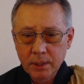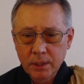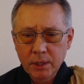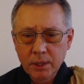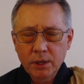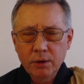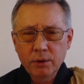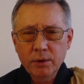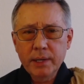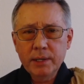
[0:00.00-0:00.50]

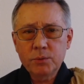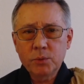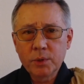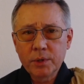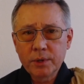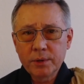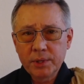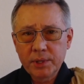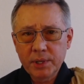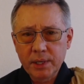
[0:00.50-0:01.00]
"Great
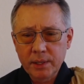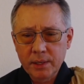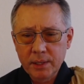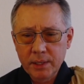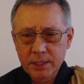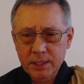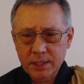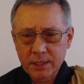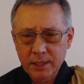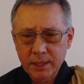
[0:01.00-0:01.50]
worthy," he
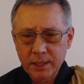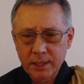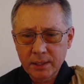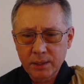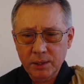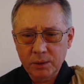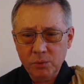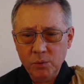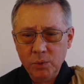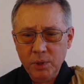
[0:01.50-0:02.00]

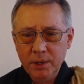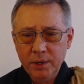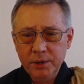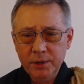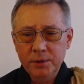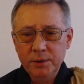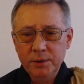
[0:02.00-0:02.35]
said, "what are you